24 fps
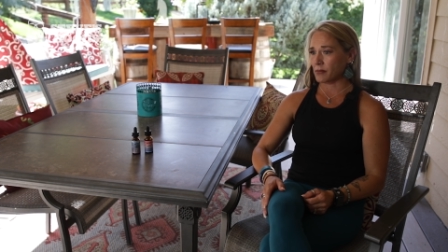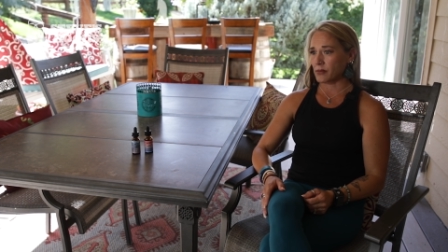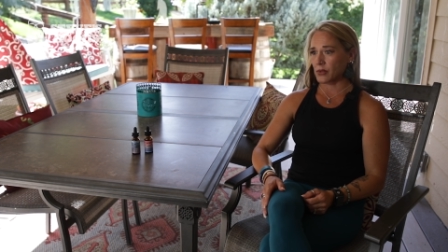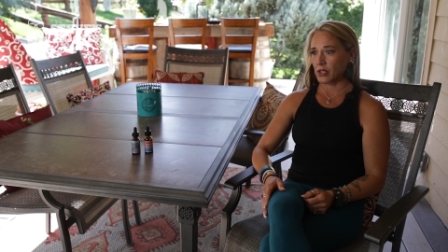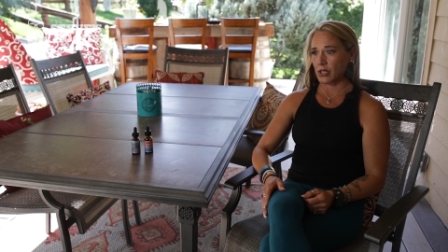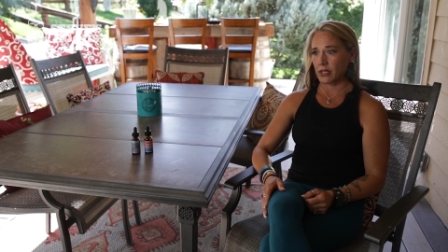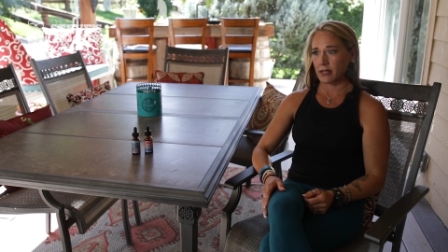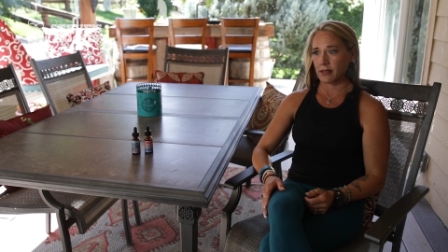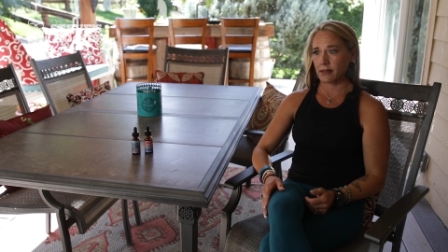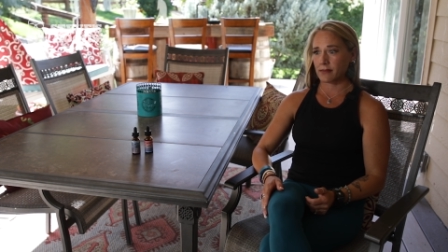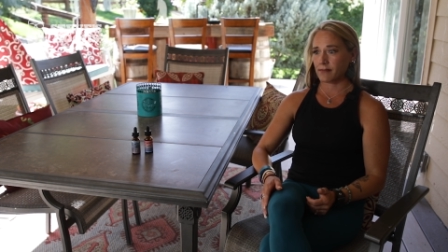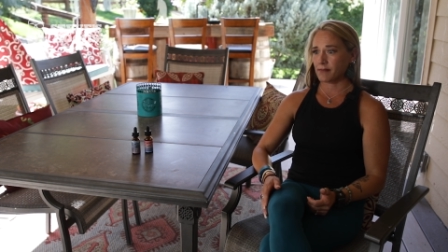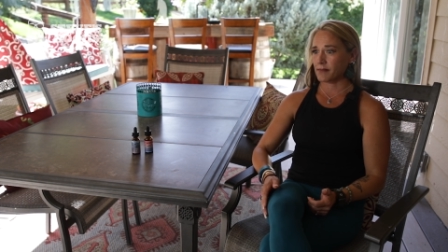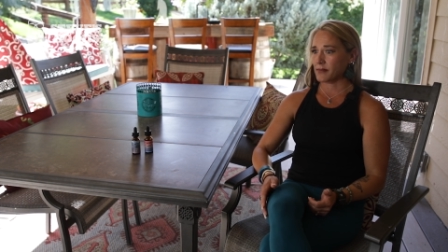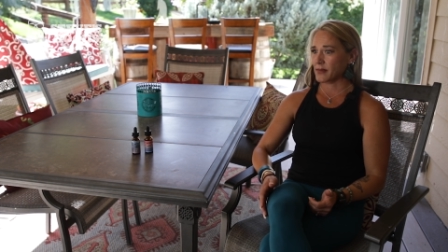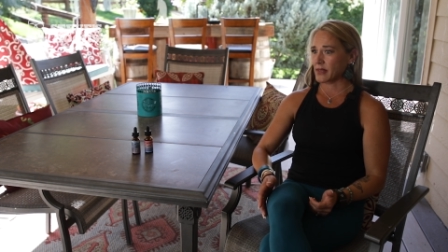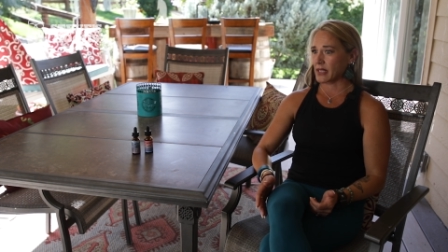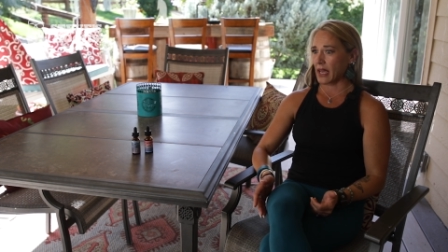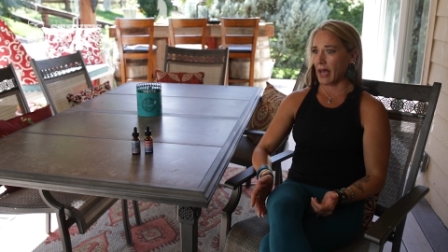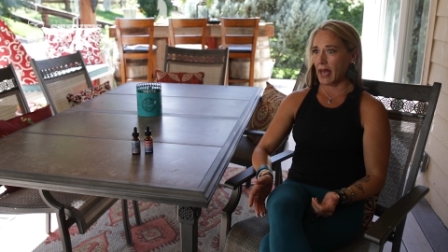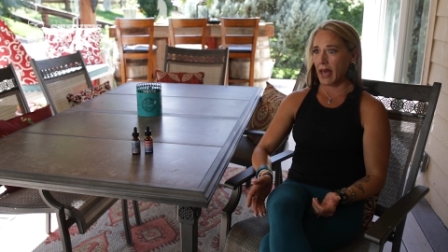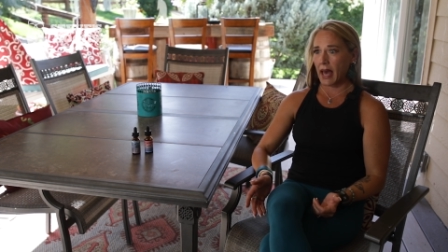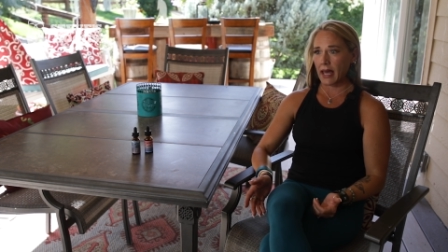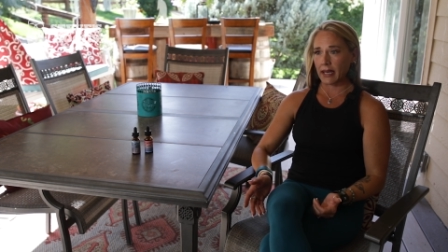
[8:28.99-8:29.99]
just
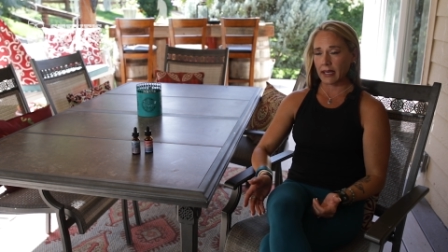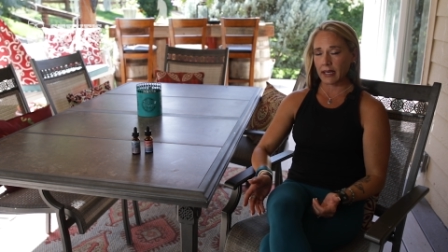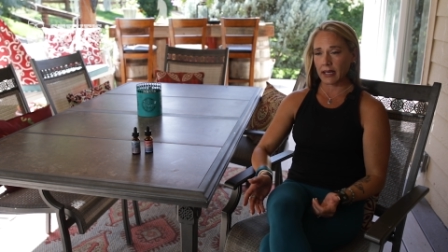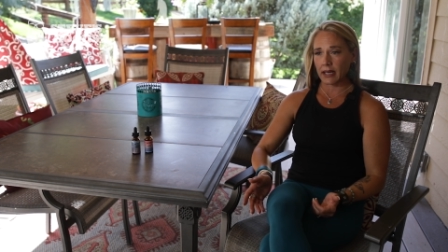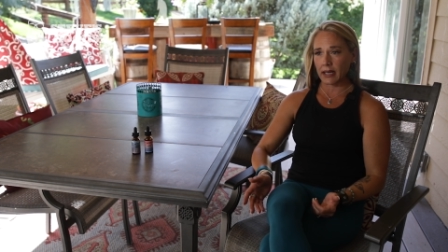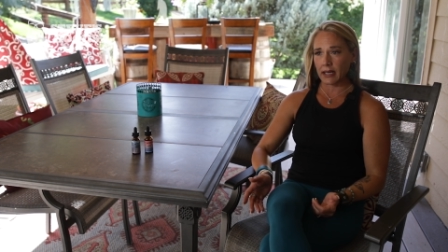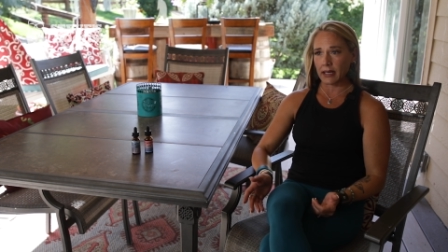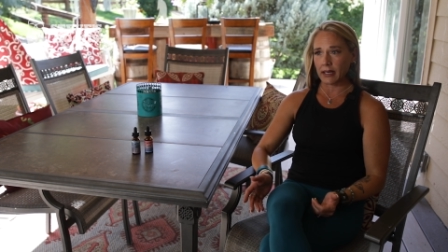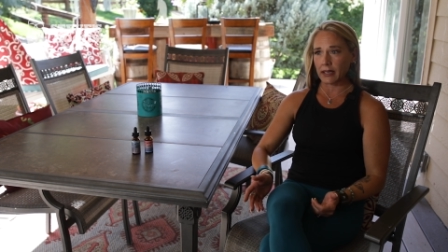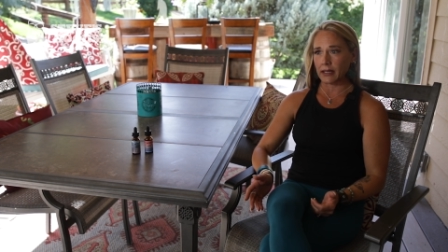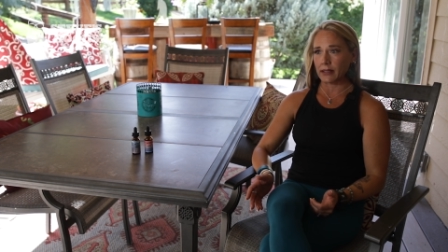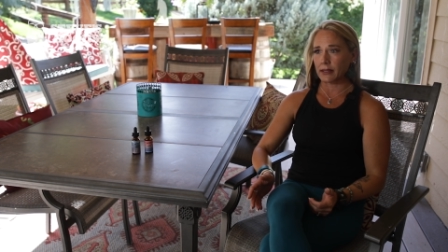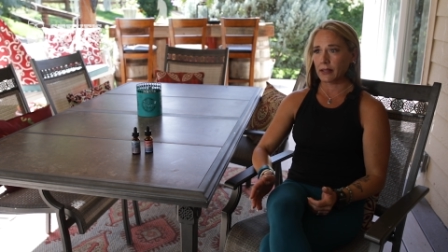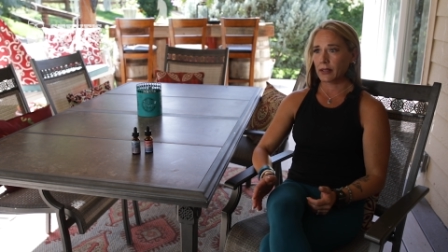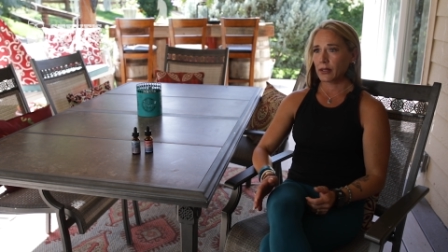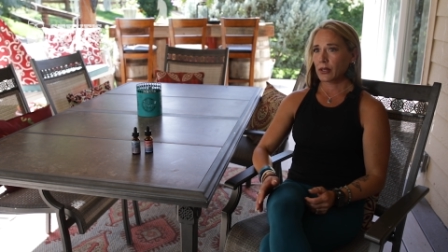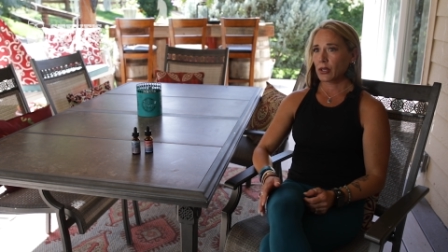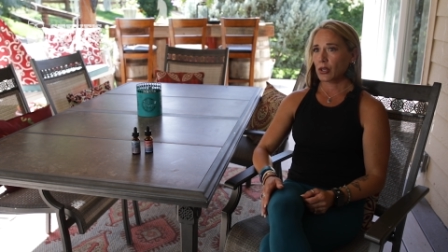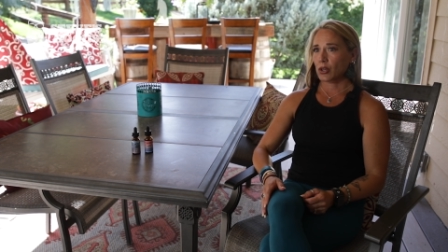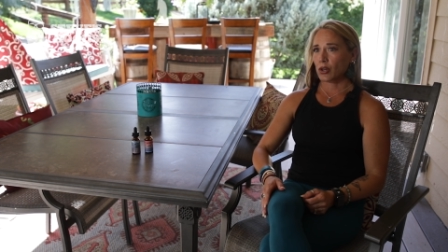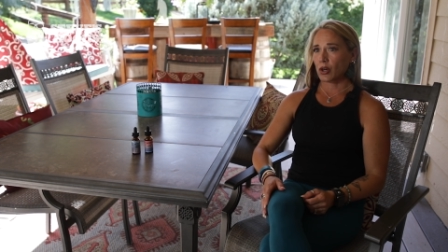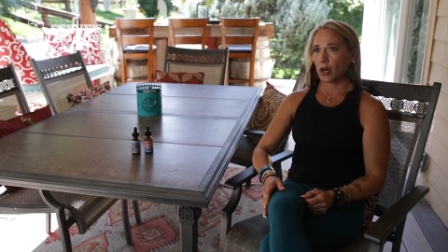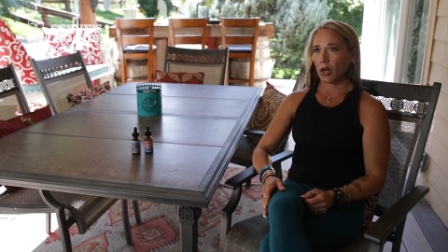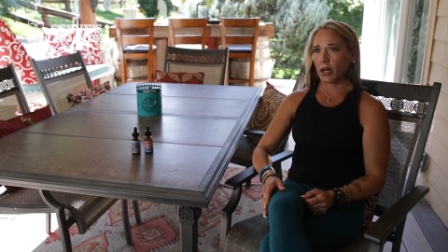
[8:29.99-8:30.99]
sciatica,
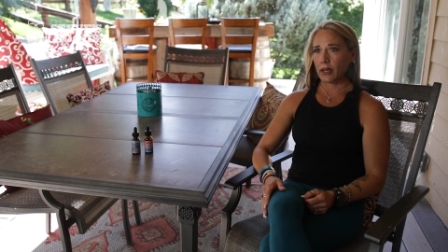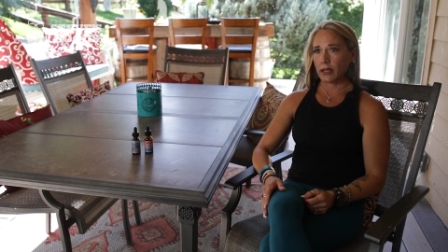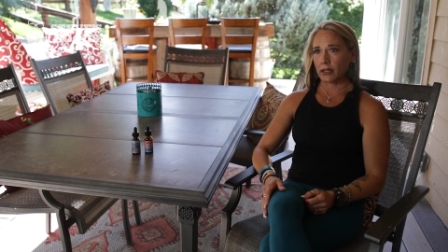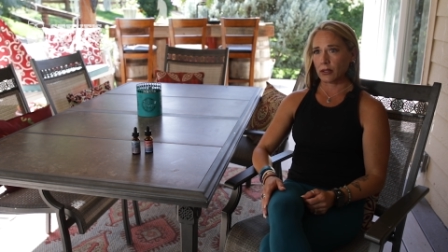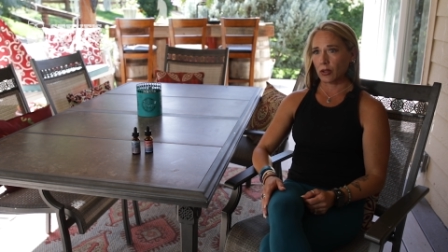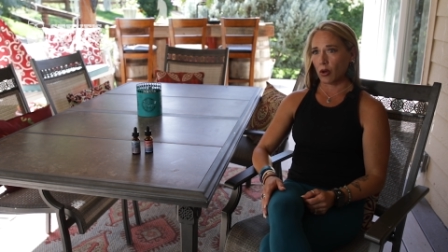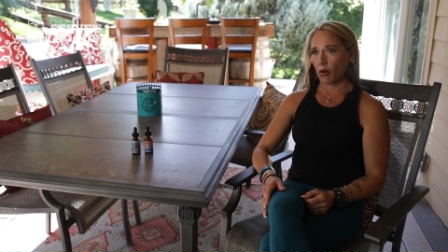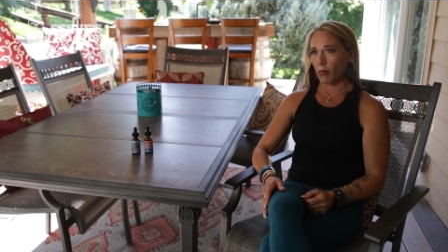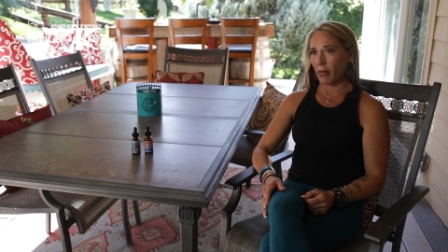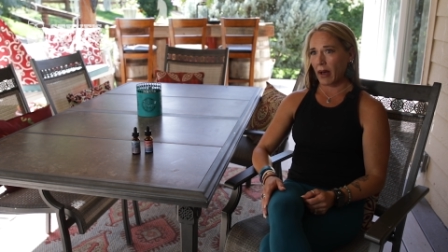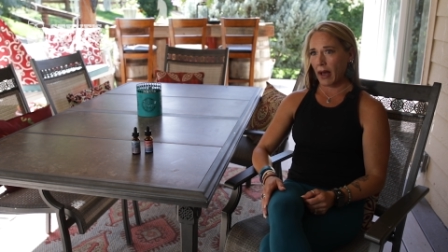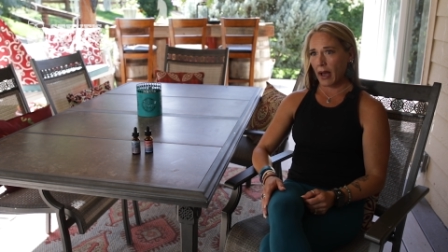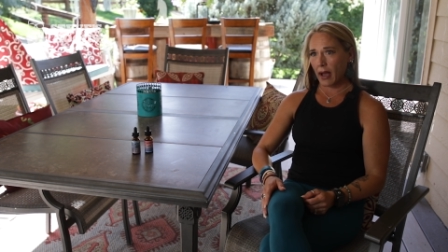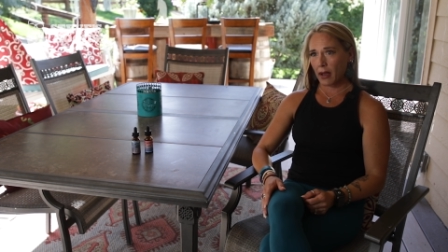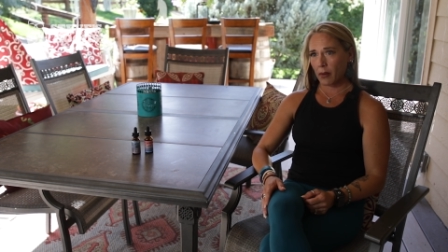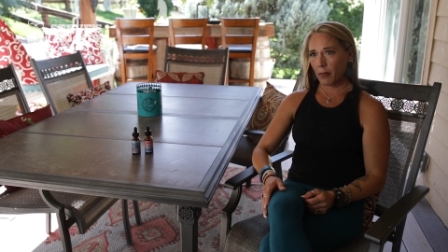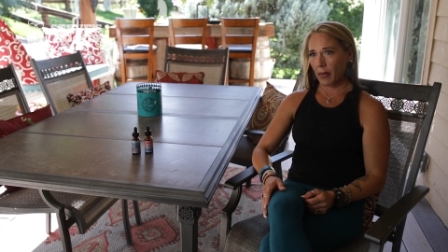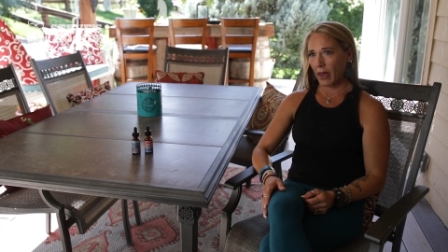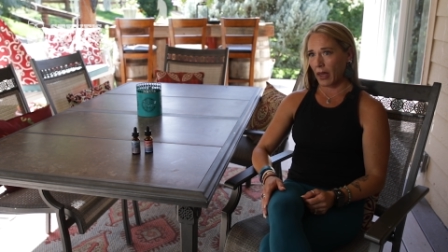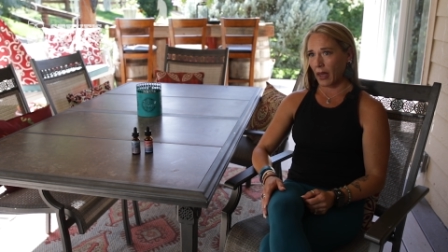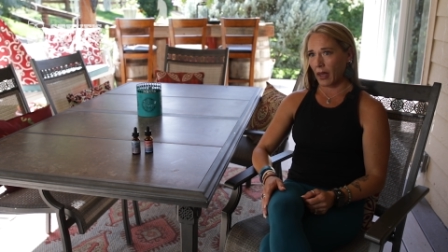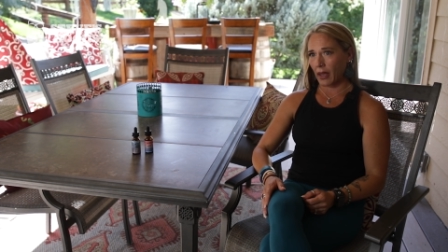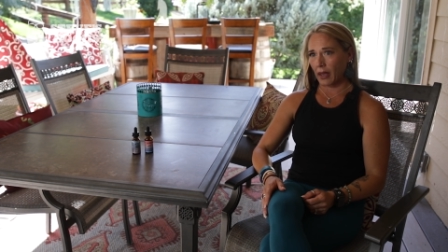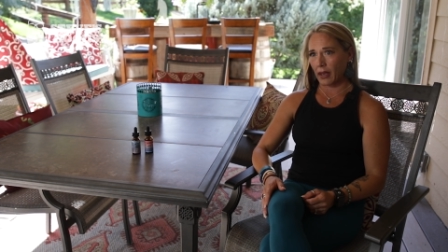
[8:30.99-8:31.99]
chronic low back
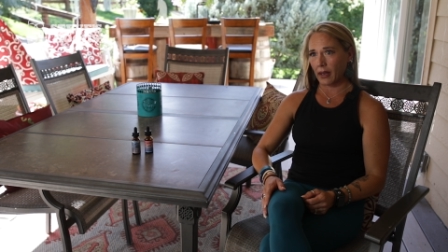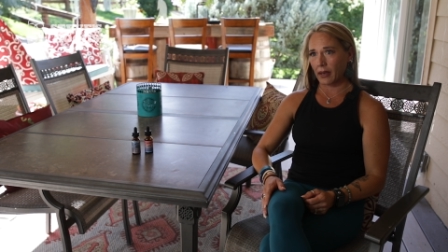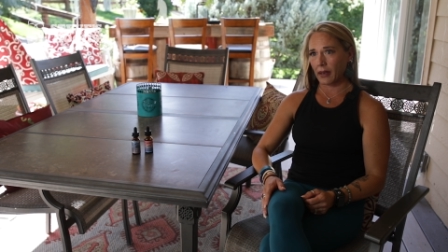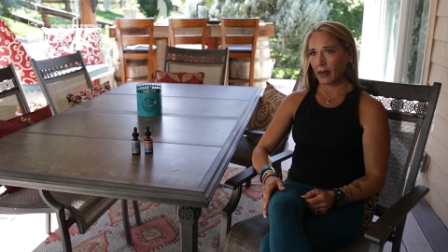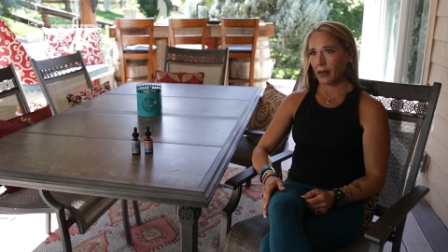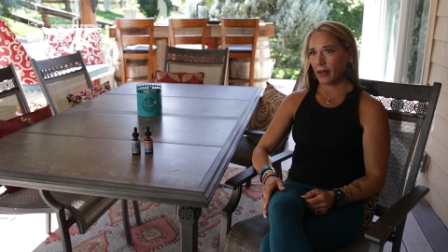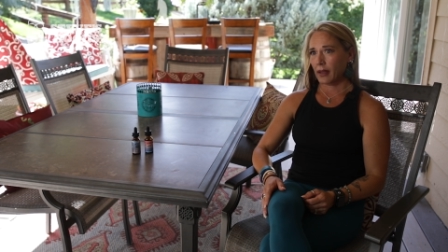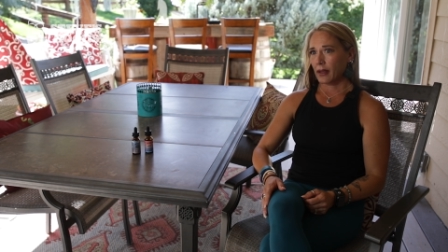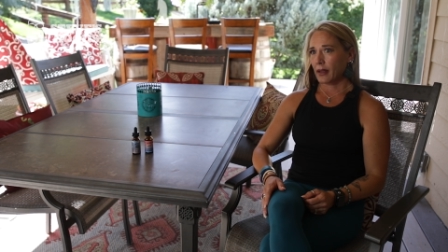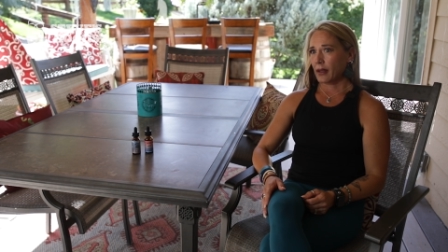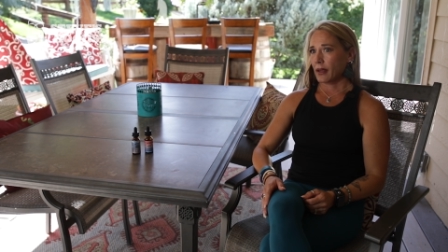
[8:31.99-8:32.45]
pain,